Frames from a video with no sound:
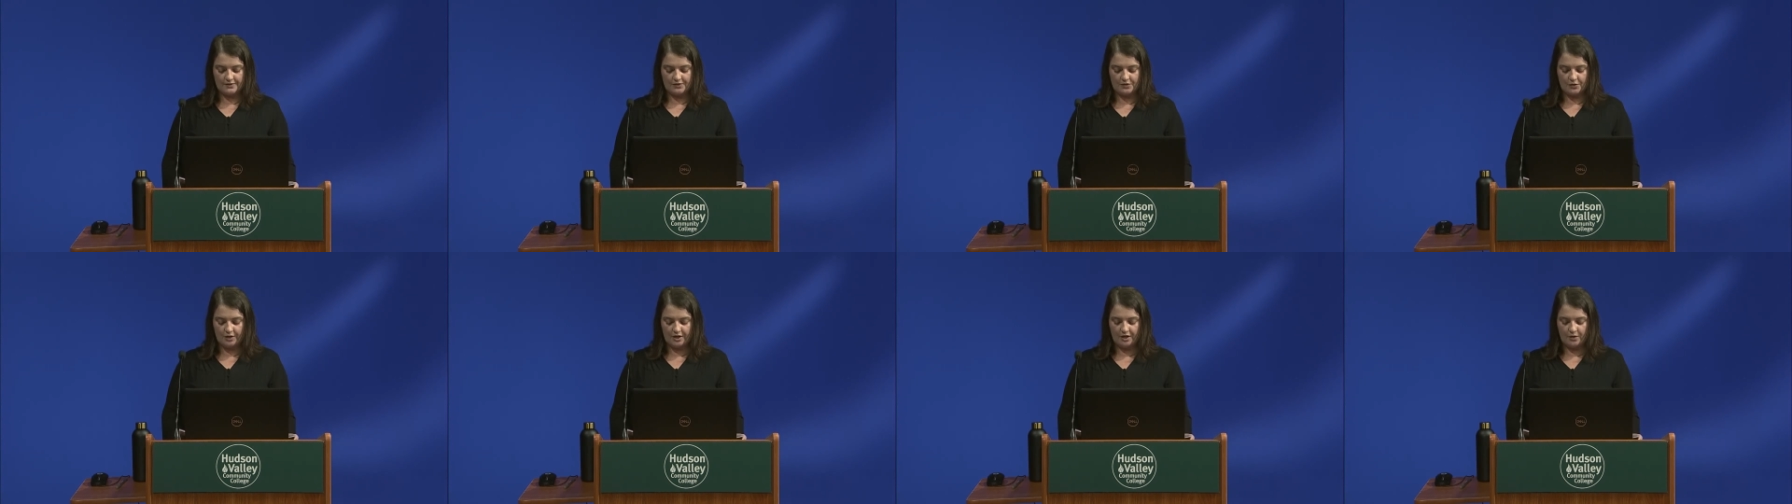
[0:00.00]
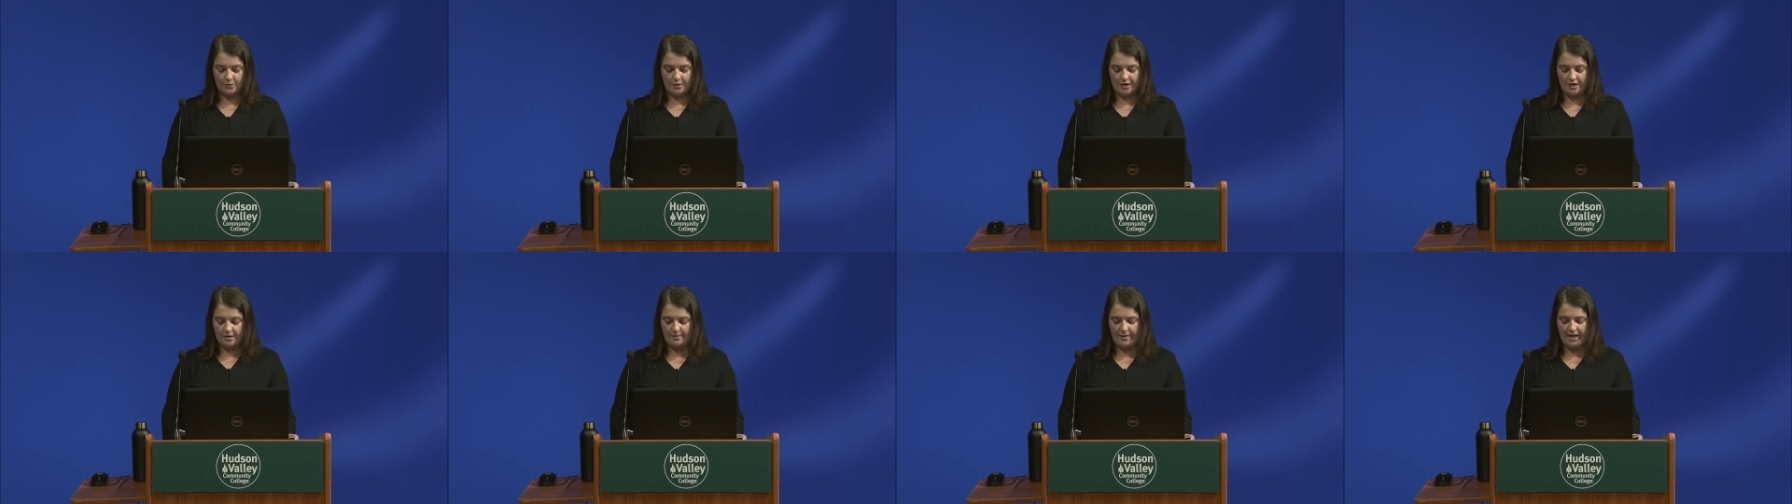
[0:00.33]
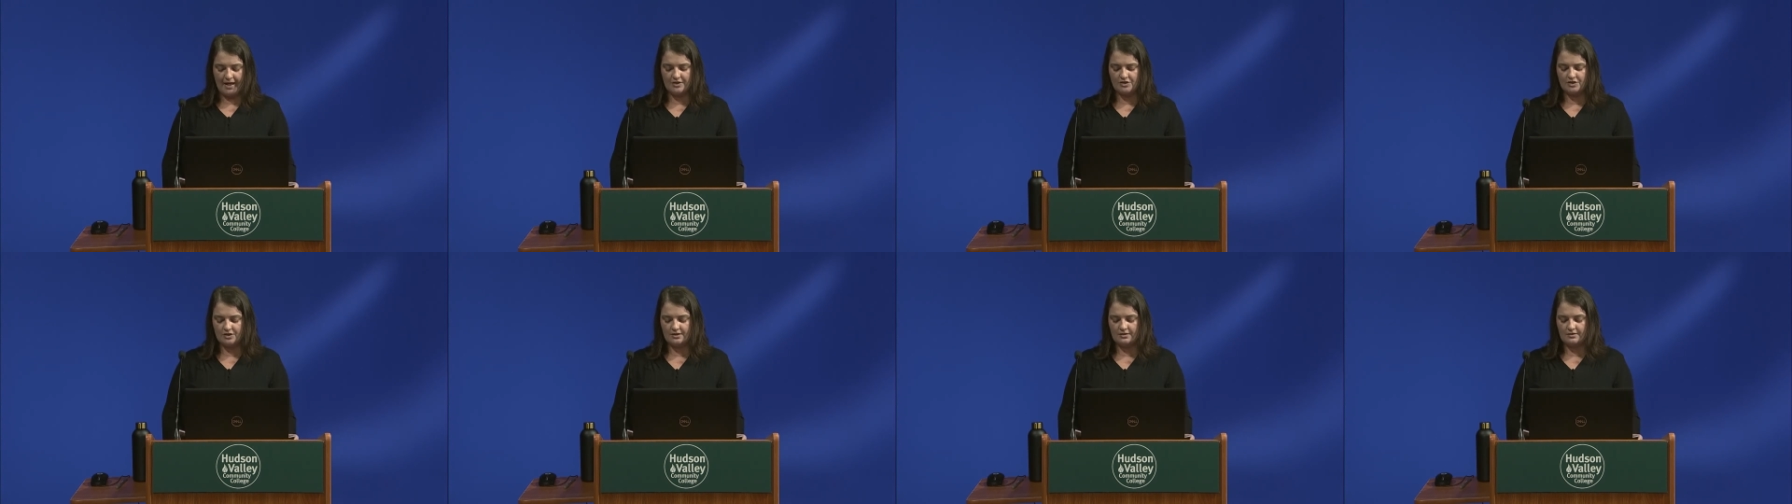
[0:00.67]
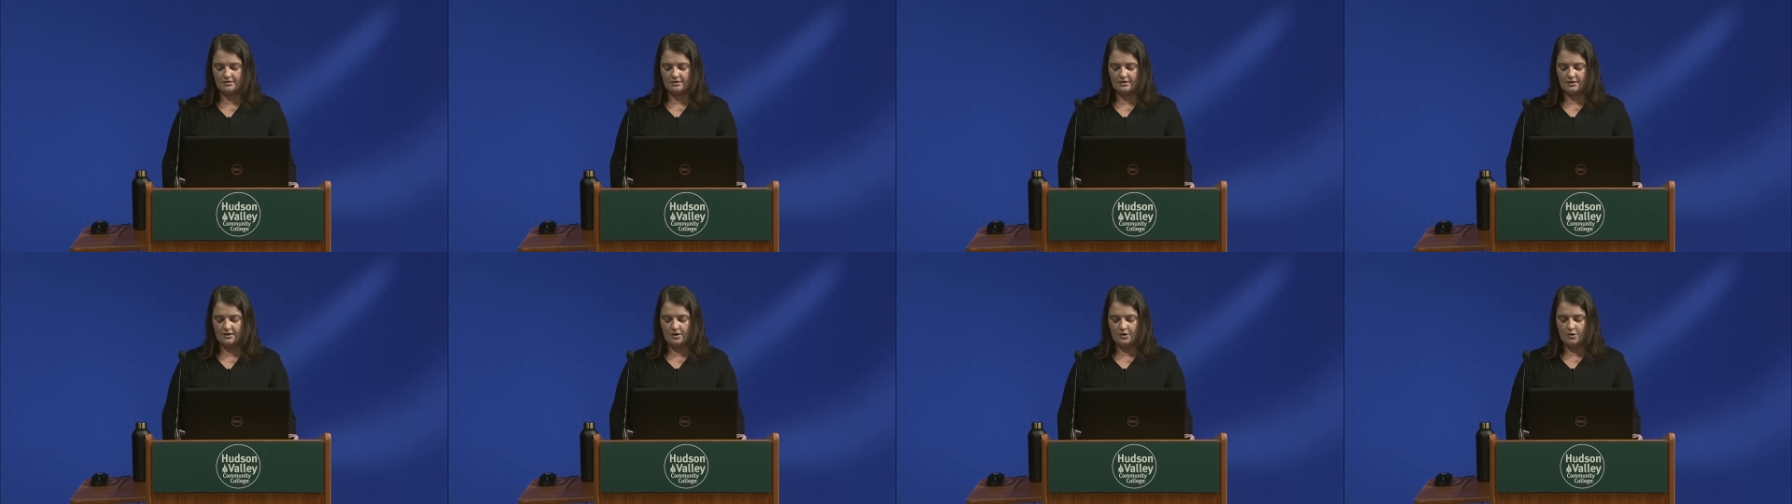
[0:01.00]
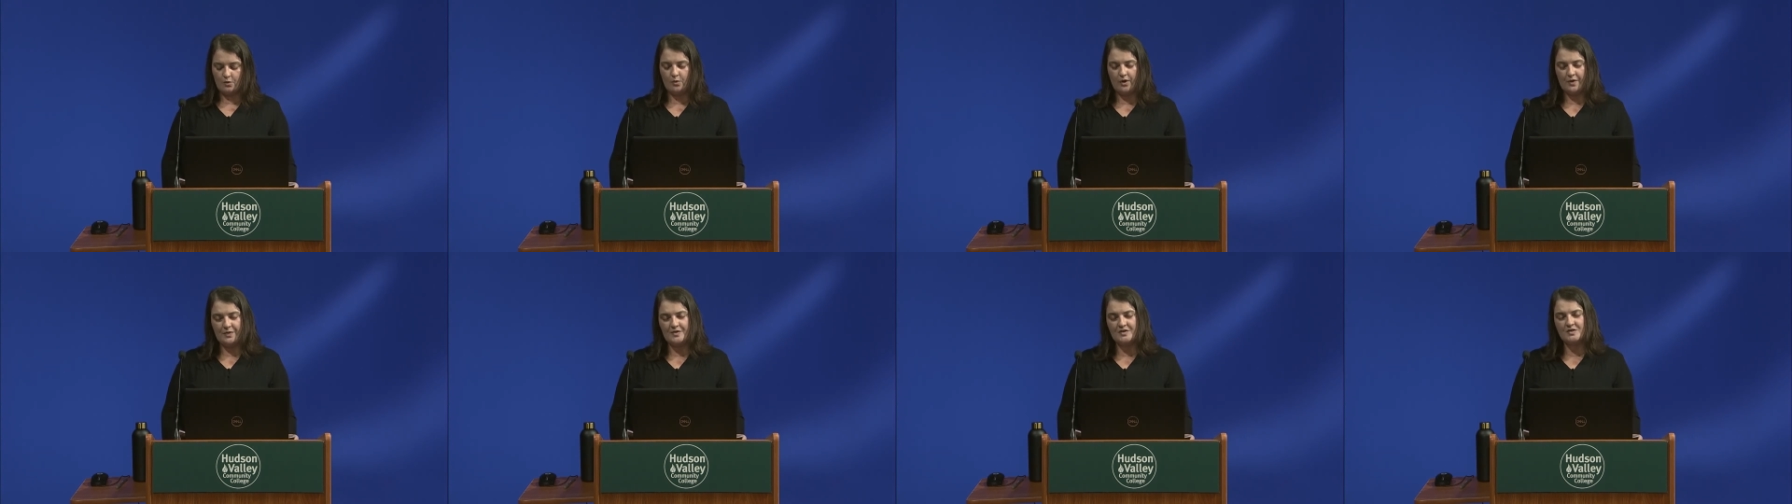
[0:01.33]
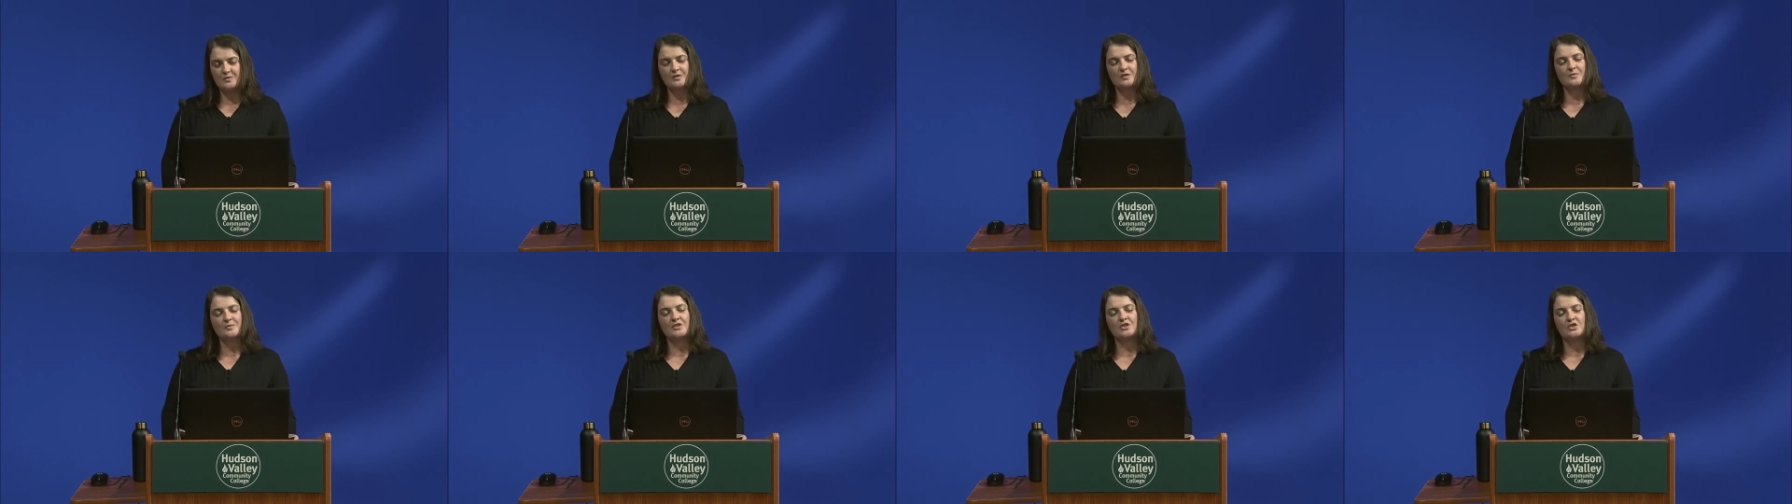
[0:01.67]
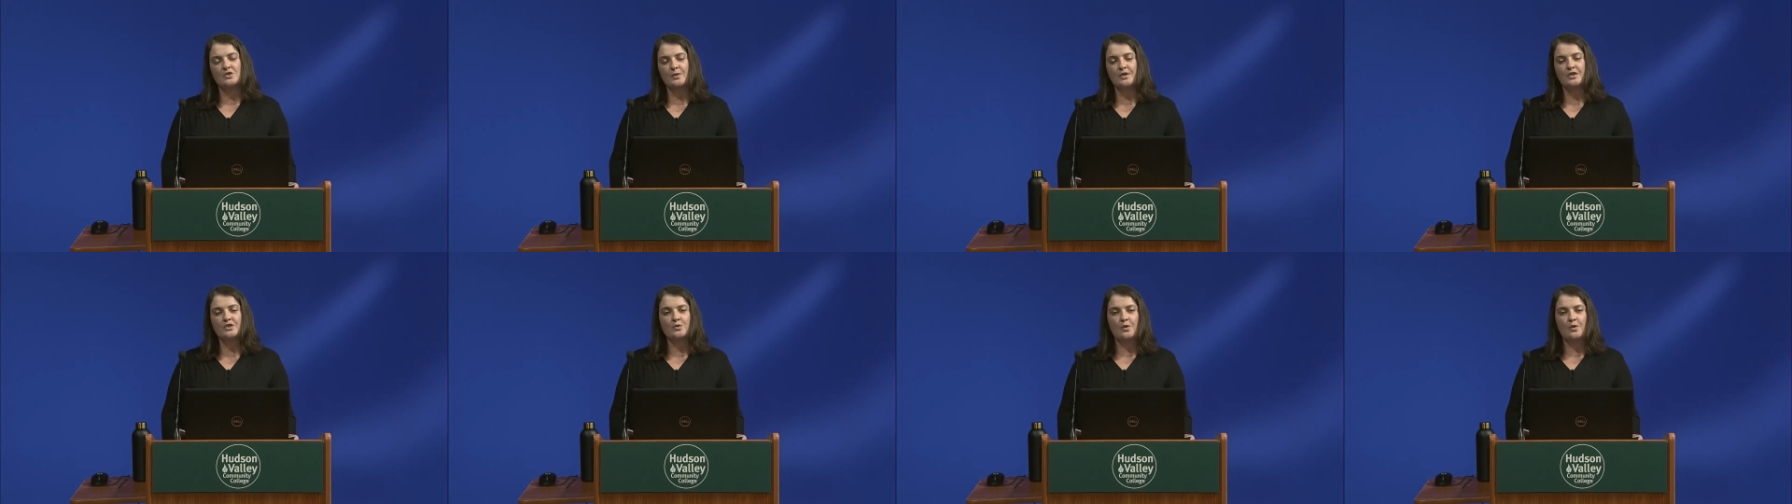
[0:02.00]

So can we imagine what this must be doing